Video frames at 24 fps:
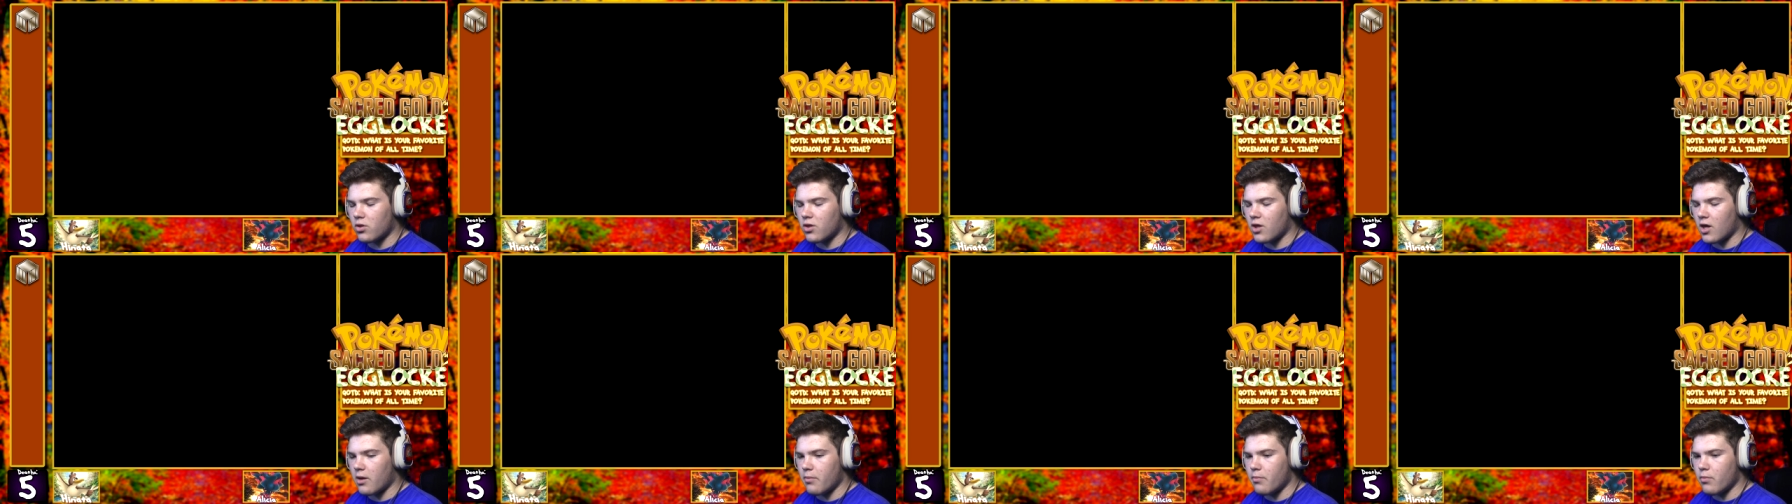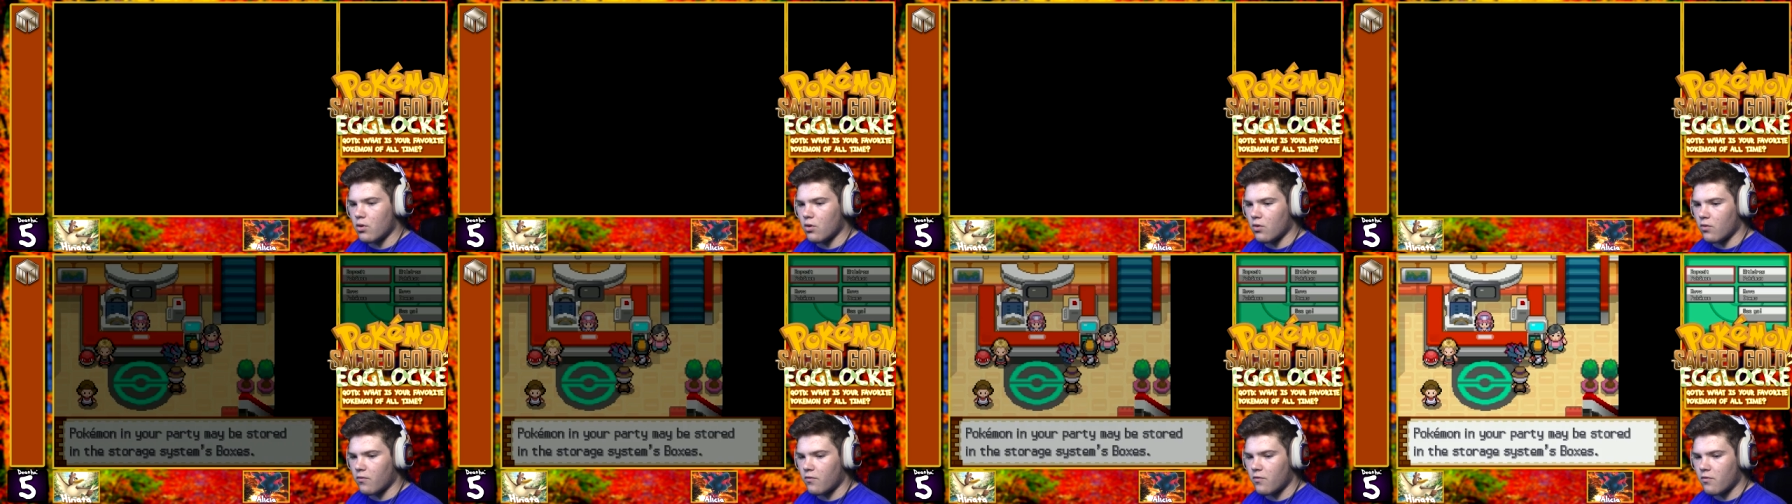type
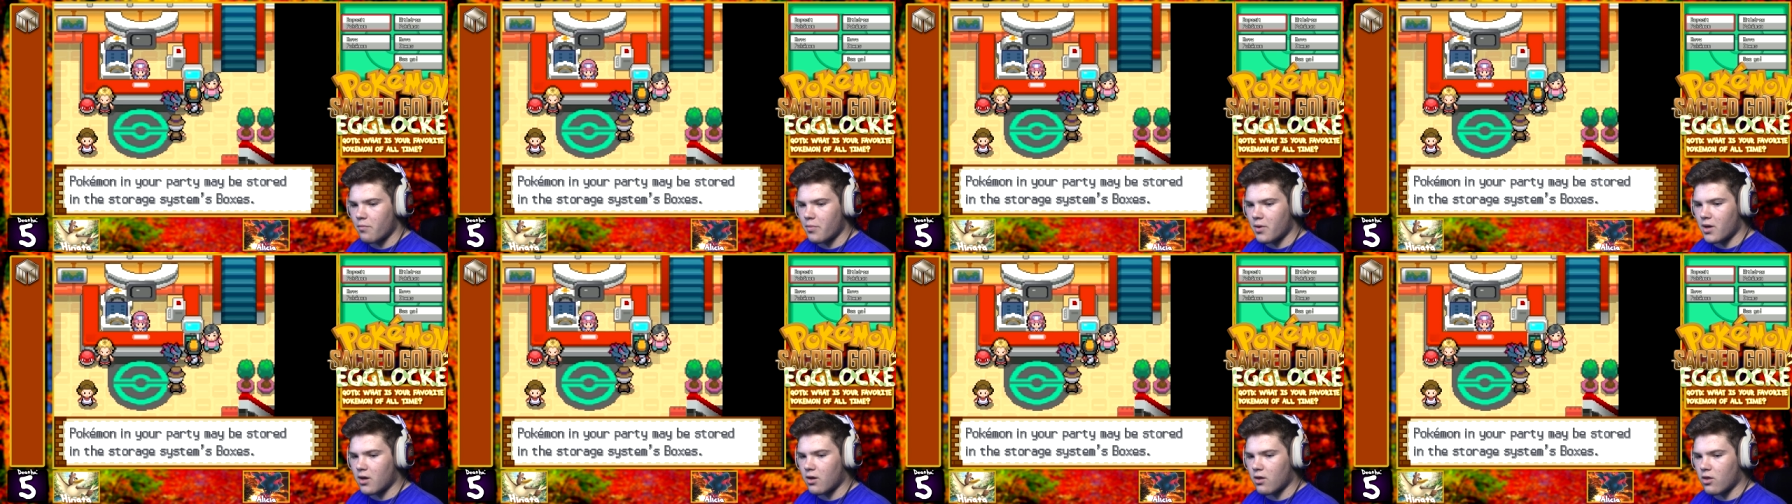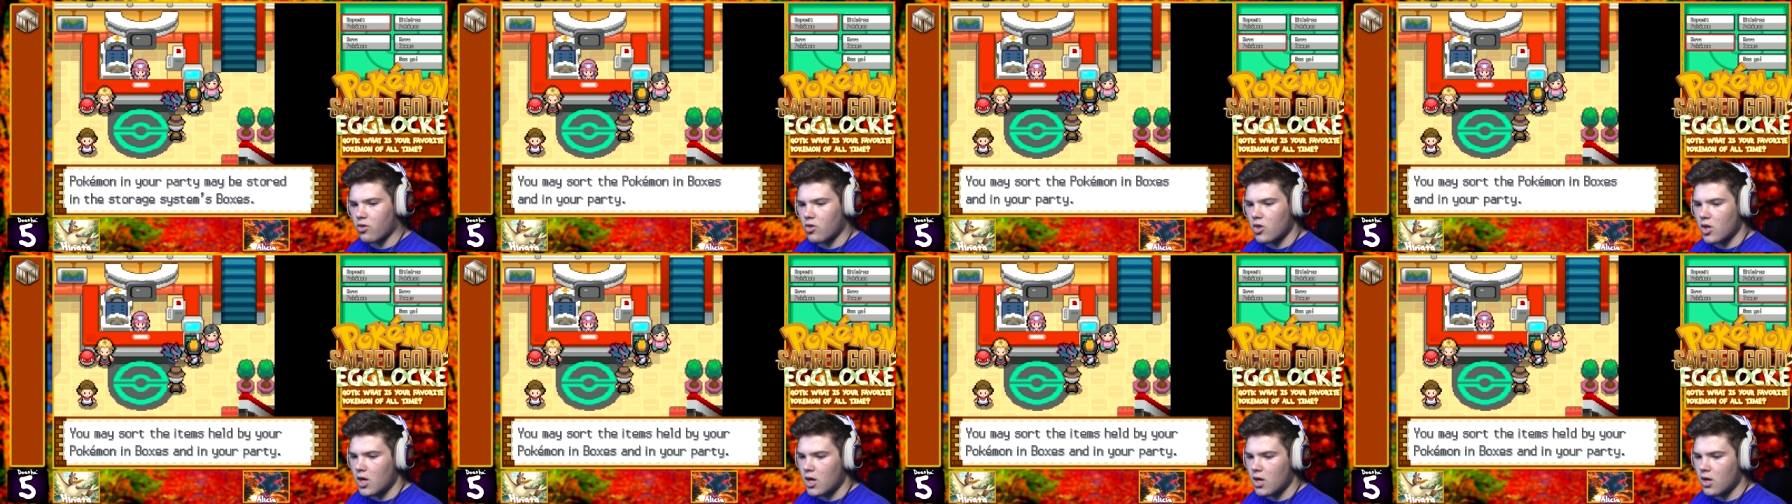move because
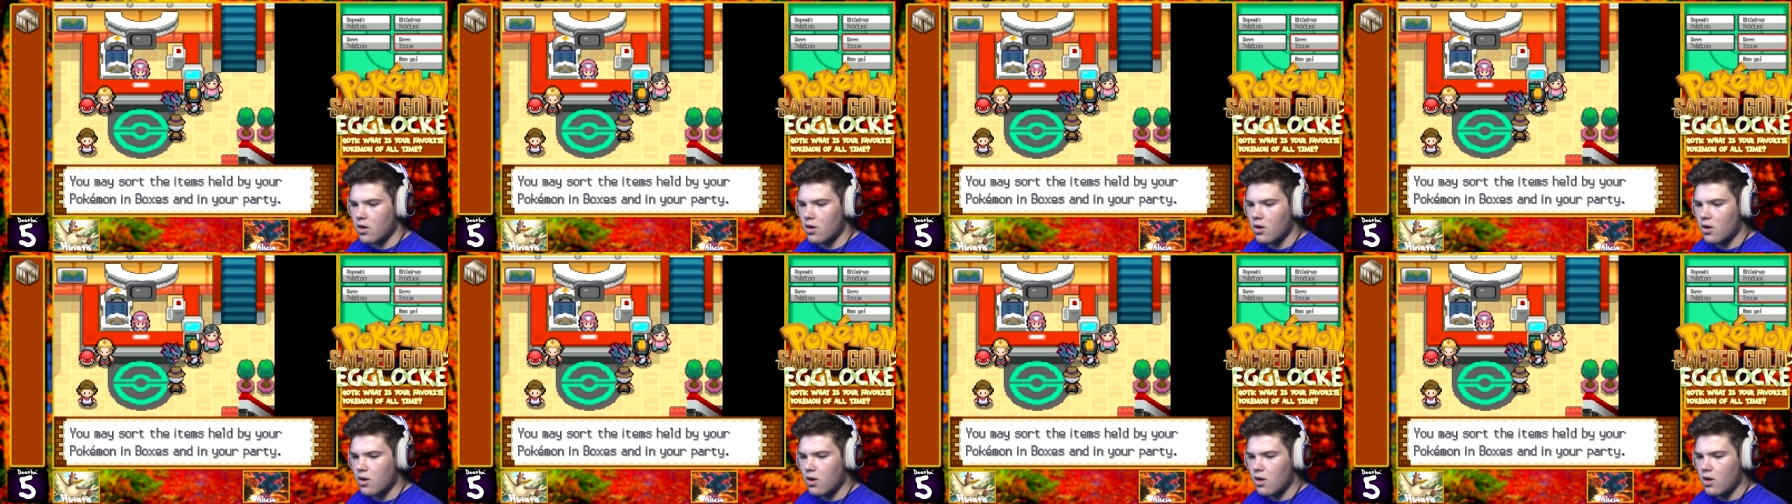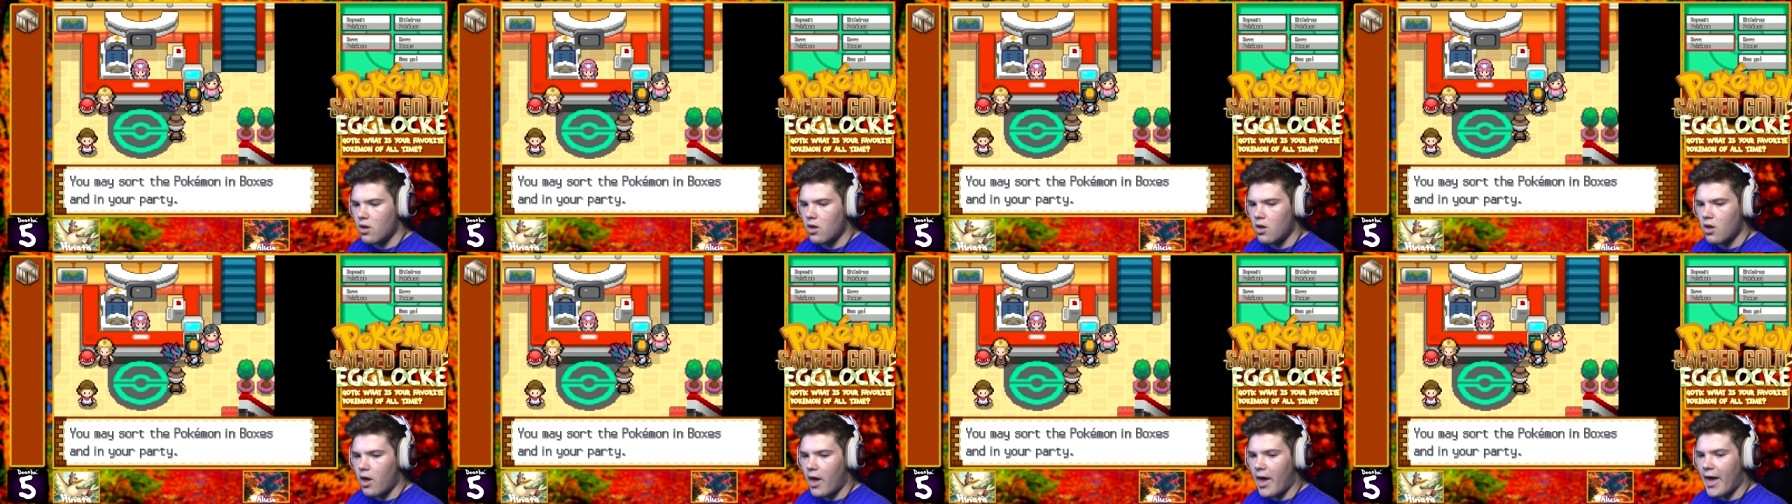the
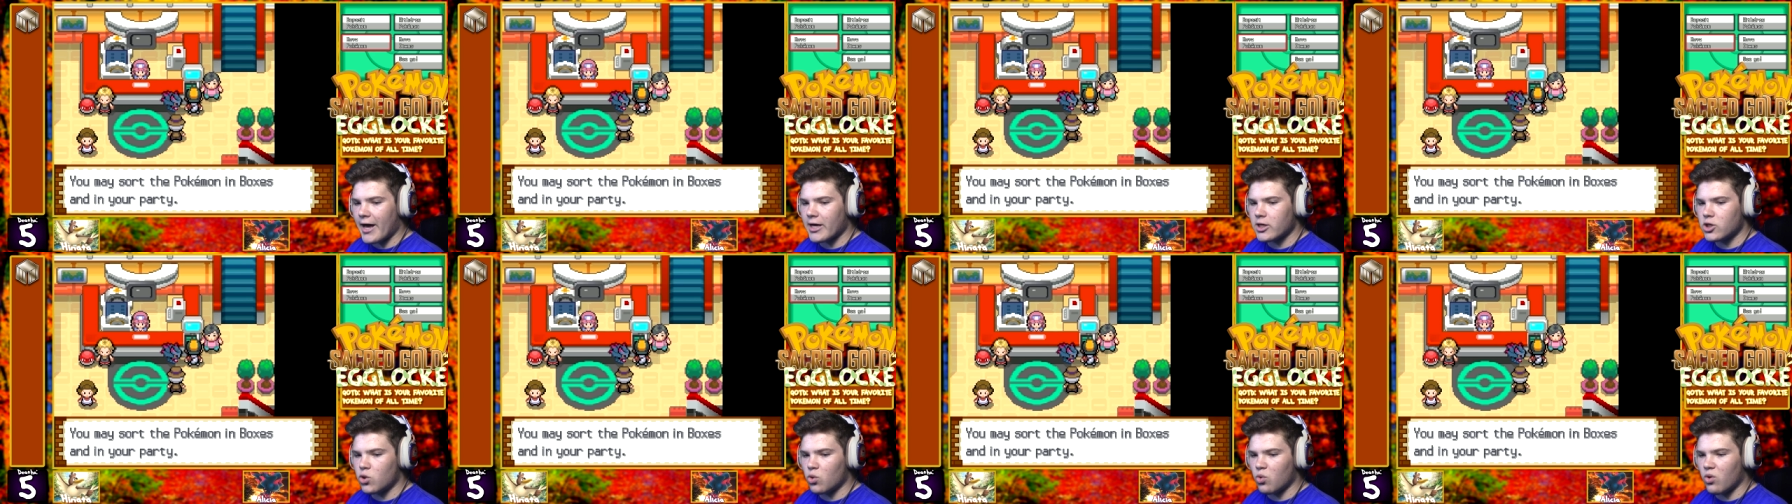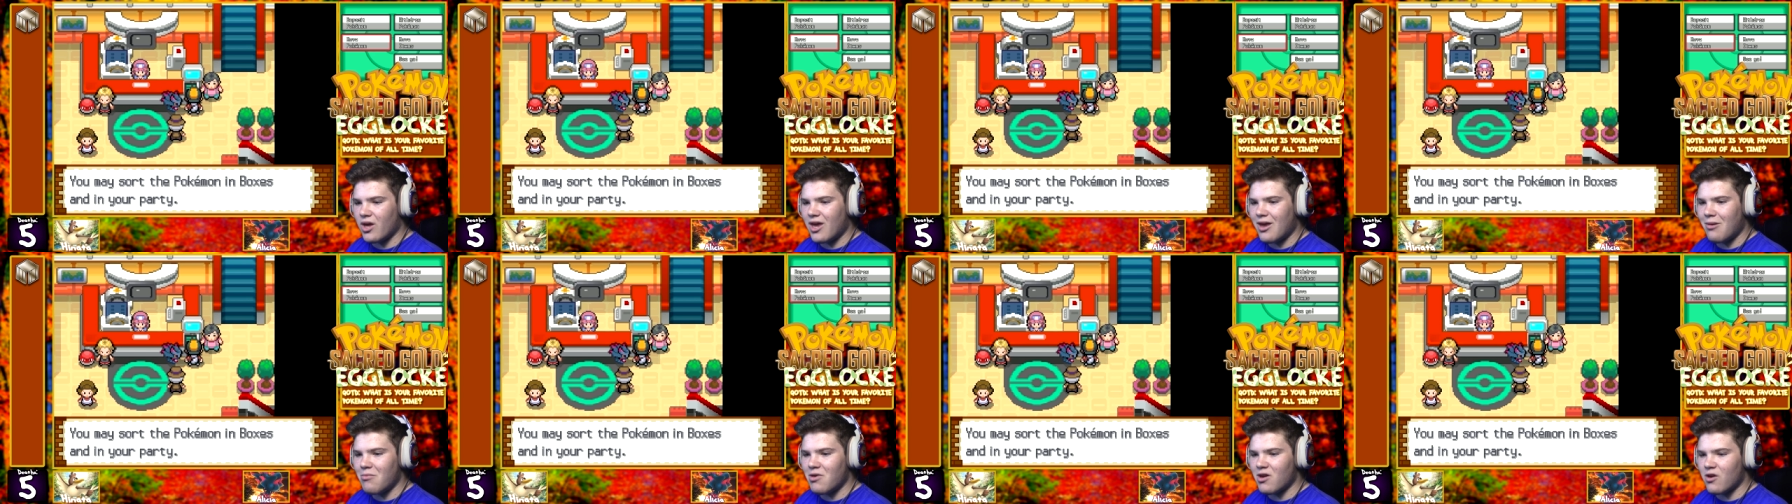actual
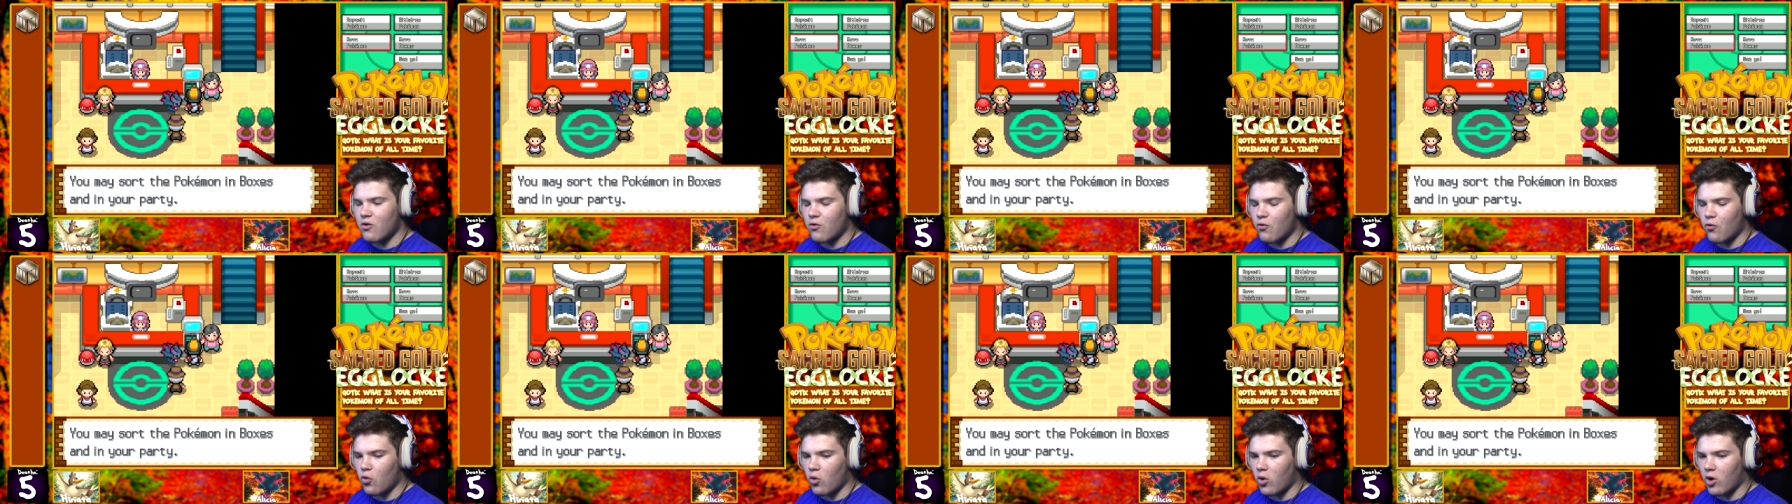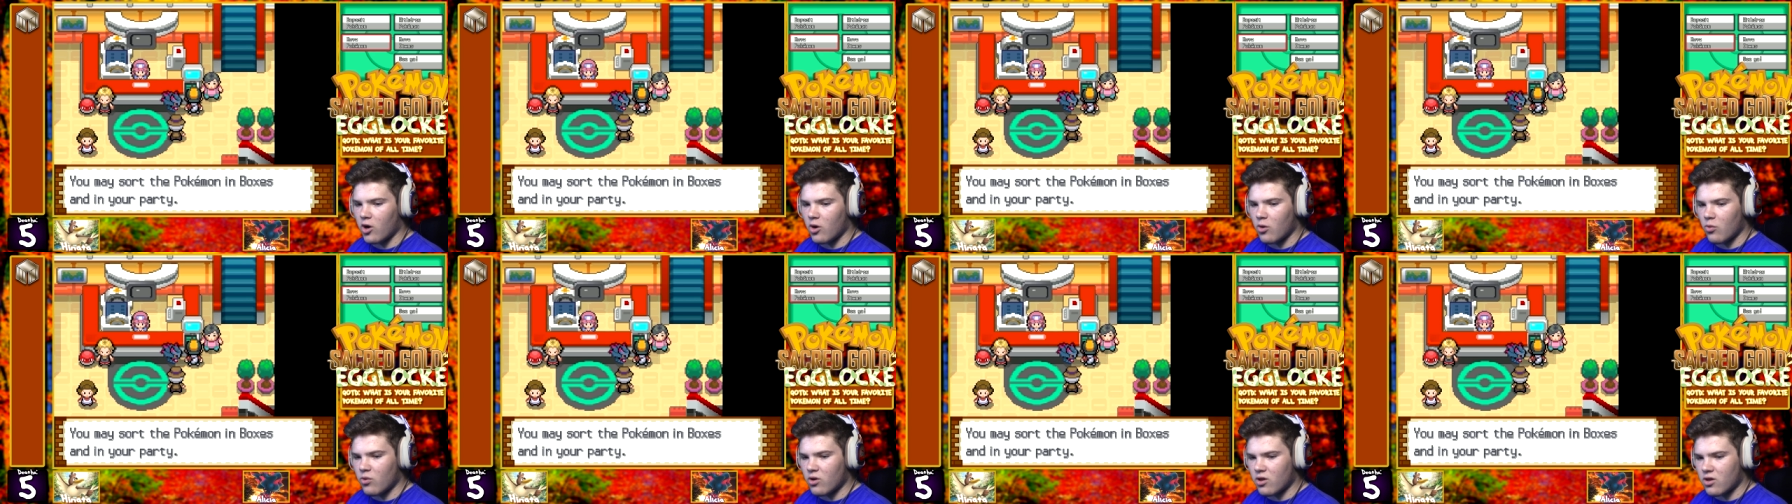image for
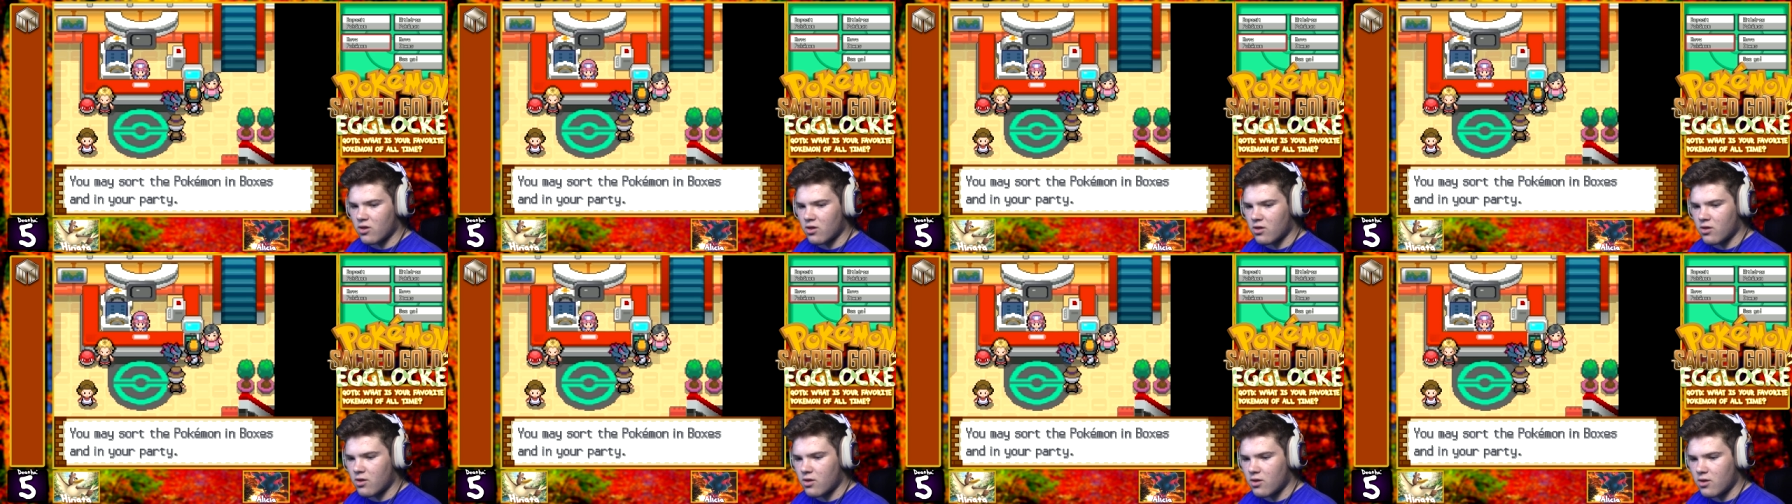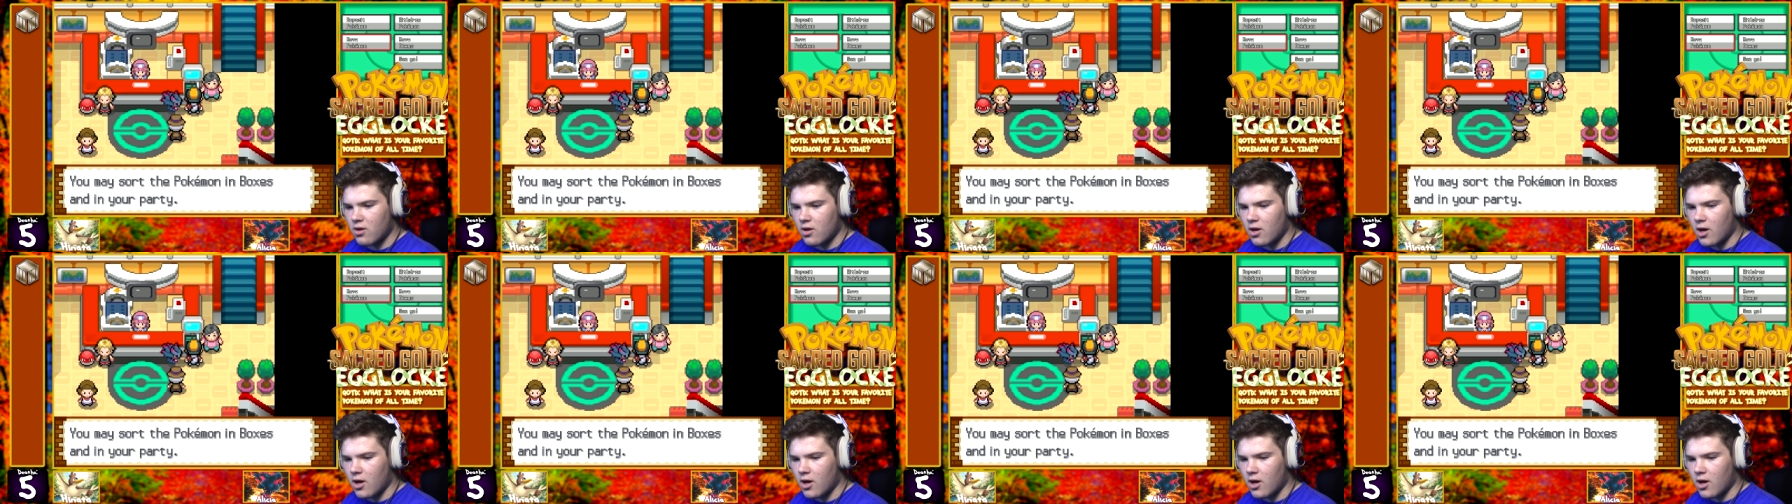it was